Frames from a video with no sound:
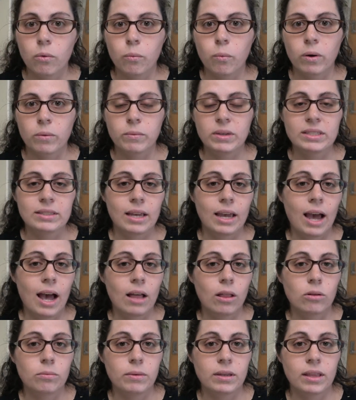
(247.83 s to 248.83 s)
When we say,
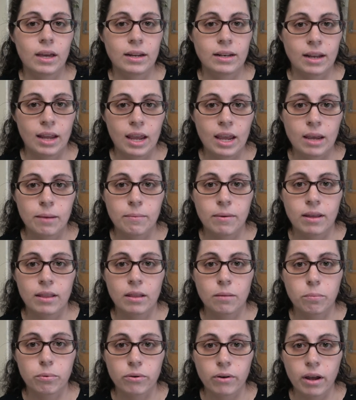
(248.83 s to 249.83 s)
Hallowed be thy name
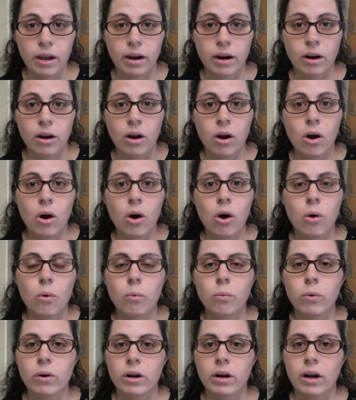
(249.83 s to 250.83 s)
in the prayer,
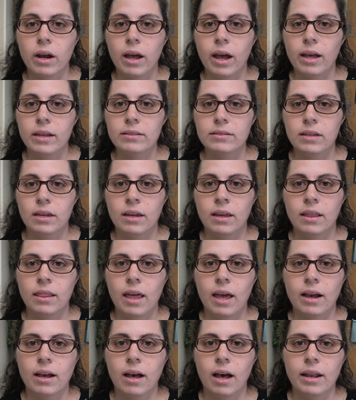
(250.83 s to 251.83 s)
we're asking
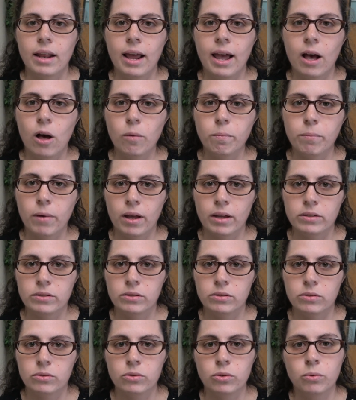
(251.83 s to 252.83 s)
that God help
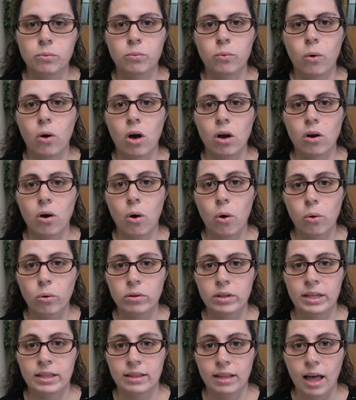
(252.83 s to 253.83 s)
us to walk
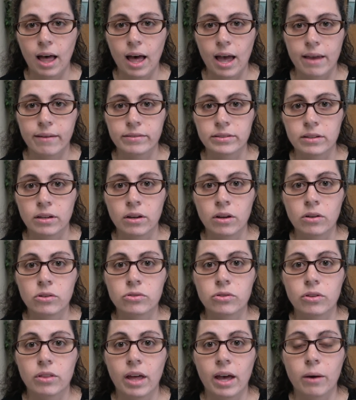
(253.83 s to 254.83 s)
holy lives
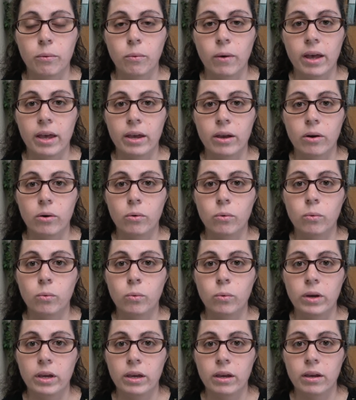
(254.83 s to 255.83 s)
so that way
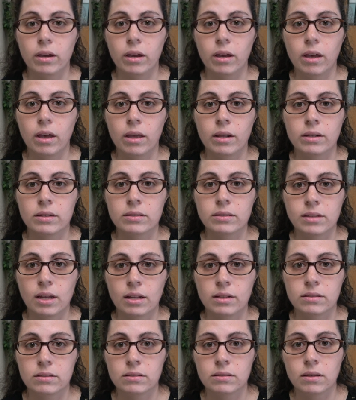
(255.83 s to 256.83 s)
we, in a
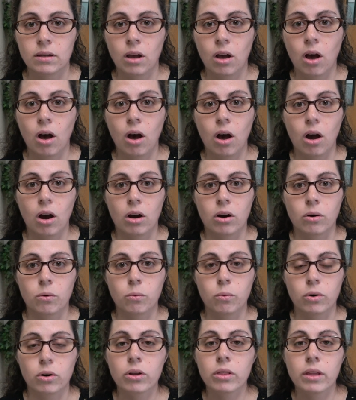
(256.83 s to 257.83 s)
sense, are
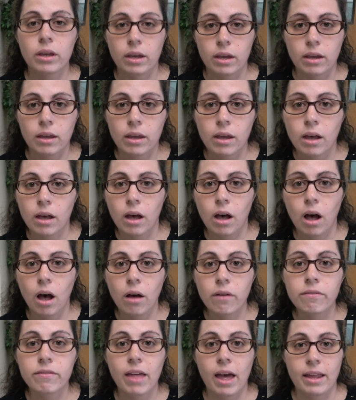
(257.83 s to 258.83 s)
worthy
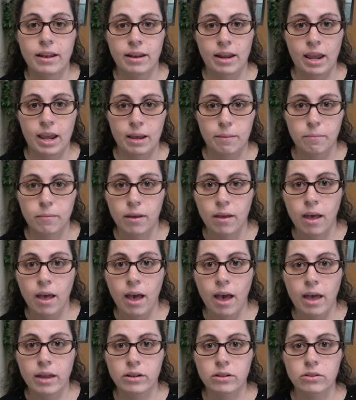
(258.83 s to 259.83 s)
of that name
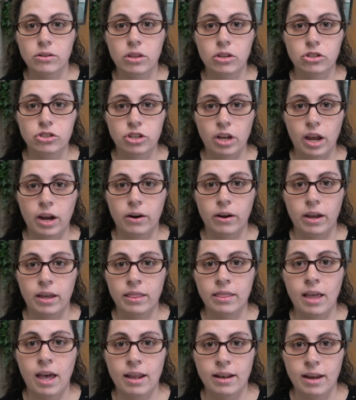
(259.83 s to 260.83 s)
and the share
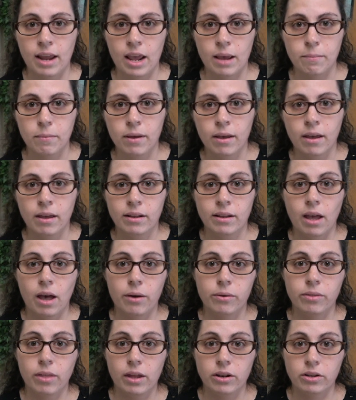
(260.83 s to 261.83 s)
in that name.
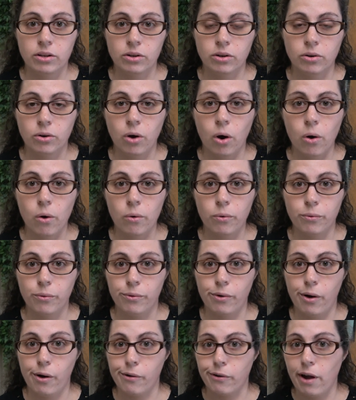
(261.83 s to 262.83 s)
Now, then to
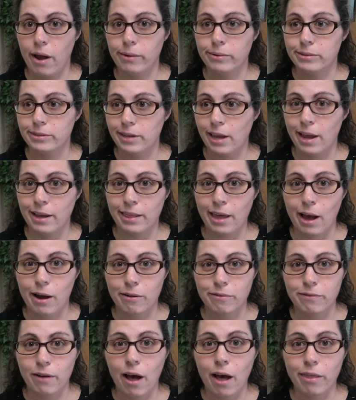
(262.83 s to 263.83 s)
go around saying the
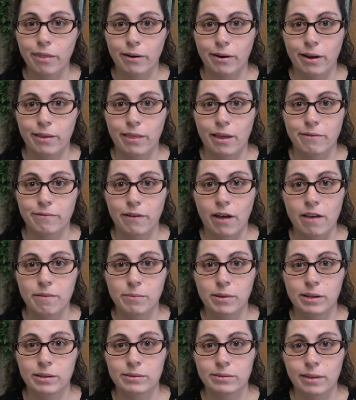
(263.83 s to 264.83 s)
Our Father and then
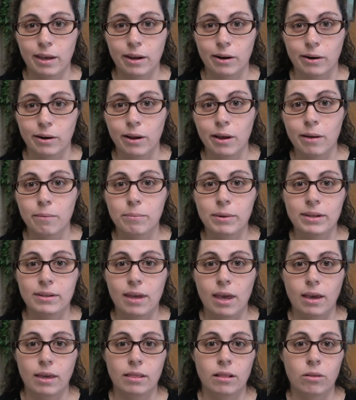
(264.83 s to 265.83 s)
five minutes later be
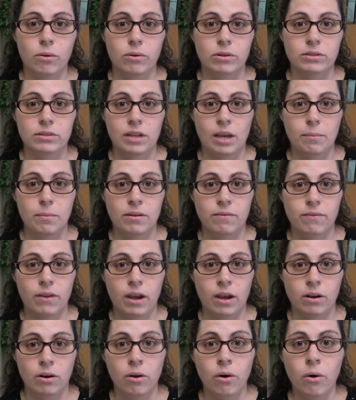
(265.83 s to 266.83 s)
taking the Lord's name in
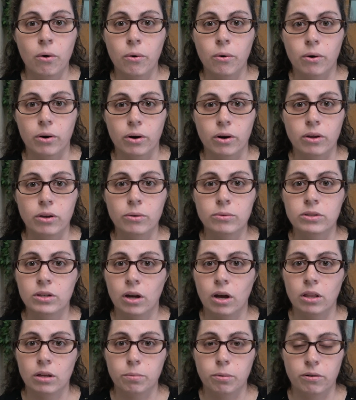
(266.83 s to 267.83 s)
vain or
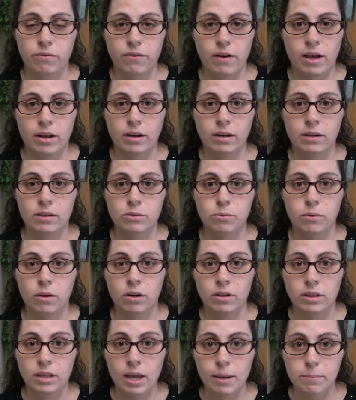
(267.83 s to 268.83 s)
using other profanities with
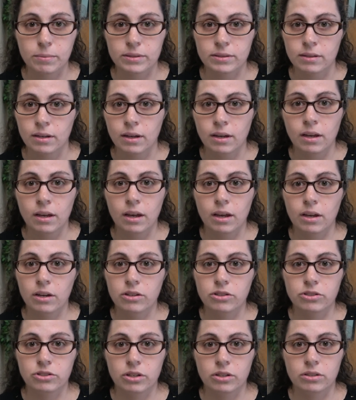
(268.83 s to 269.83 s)
our lips
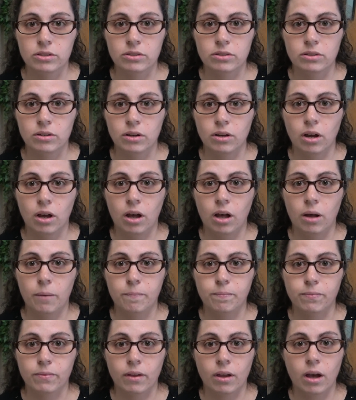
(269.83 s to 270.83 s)
is just
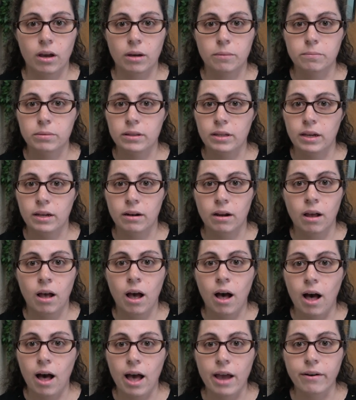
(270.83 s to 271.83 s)
um, a complete
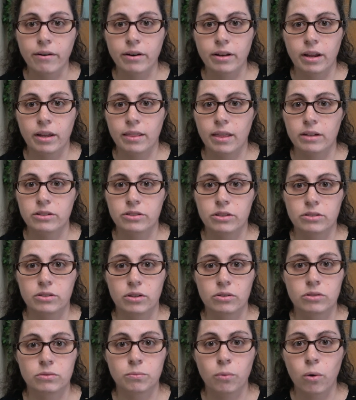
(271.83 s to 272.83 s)
irony. That's just
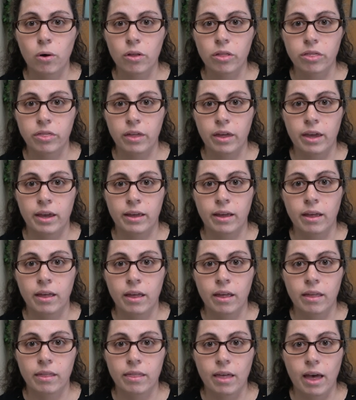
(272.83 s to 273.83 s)
a small thing
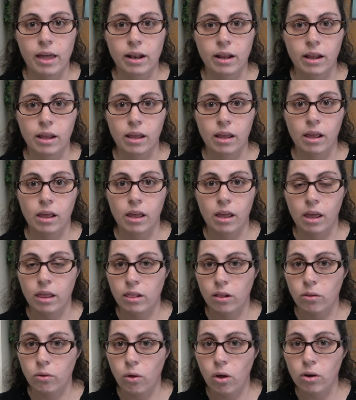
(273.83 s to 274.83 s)
that
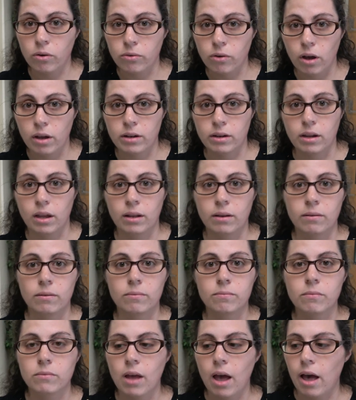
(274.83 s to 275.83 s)
in the long run
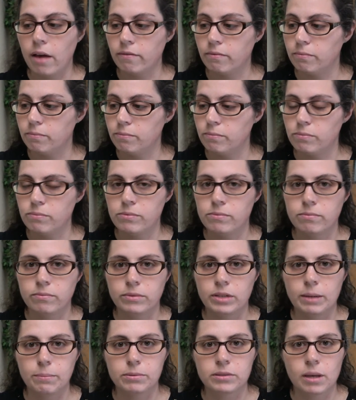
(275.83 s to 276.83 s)
can have
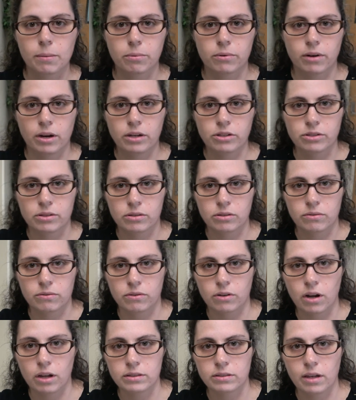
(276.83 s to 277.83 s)
deep separations
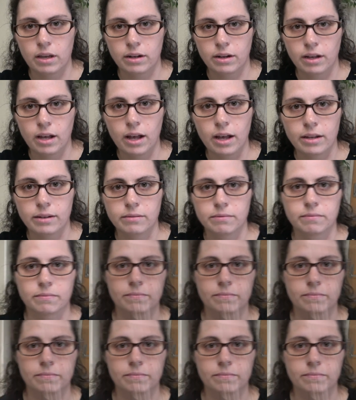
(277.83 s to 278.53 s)
for us and God.